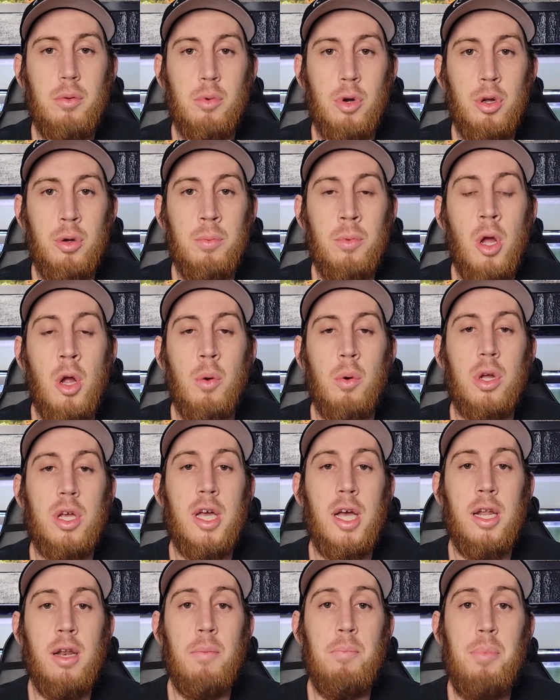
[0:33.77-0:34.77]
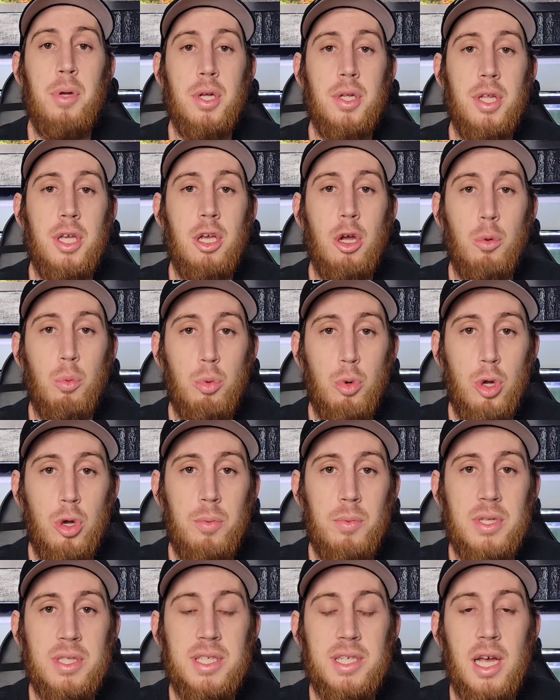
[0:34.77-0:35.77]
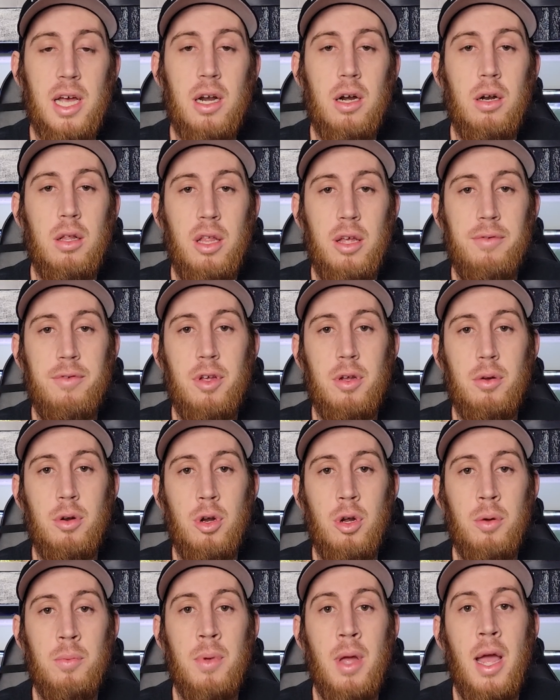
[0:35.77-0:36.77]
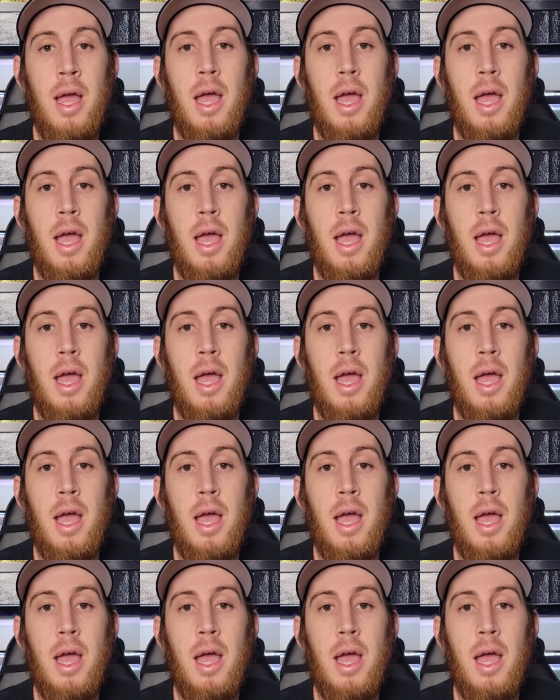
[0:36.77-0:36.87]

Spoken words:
room. We're kind of building a room inside our living room